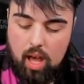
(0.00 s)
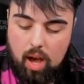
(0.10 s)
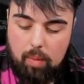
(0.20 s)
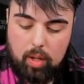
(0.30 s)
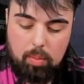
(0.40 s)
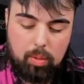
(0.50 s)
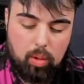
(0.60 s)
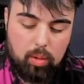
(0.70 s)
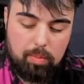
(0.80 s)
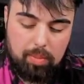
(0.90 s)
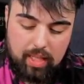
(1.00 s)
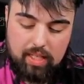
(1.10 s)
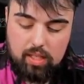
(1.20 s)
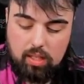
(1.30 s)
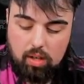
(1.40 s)
uh, when your opponent
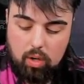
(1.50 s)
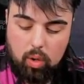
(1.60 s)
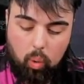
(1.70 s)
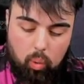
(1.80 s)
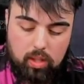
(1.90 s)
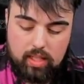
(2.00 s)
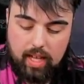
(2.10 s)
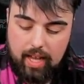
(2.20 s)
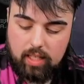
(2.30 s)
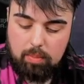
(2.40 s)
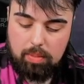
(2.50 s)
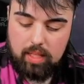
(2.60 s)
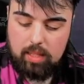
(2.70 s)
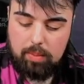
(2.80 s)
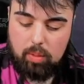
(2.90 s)
plays a card or attacks,
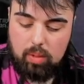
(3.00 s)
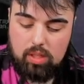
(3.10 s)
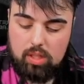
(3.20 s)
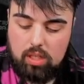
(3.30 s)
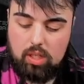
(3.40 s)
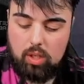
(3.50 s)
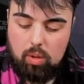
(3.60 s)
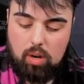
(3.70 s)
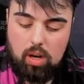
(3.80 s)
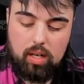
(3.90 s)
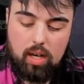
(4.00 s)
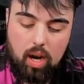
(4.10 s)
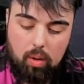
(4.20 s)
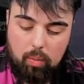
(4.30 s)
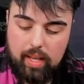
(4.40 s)
place up to one Son Gohan
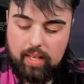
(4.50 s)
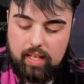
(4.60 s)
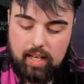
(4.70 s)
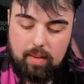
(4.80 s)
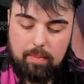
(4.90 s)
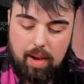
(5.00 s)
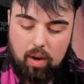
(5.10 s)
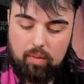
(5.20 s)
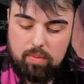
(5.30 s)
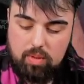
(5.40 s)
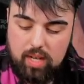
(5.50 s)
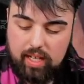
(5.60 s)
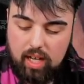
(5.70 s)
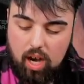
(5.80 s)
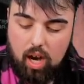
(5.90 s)
awakened hidden power from your
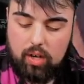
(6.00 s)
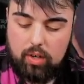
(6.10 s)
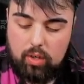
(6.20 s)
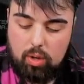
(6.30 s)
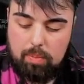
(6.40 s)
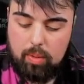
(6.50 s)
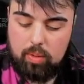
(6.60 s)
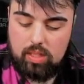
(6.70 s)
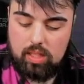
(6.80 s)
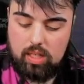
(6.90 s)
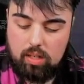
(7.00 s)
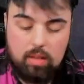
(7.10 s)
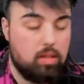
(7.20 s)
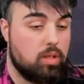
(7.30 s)
deck under your opponent's leader.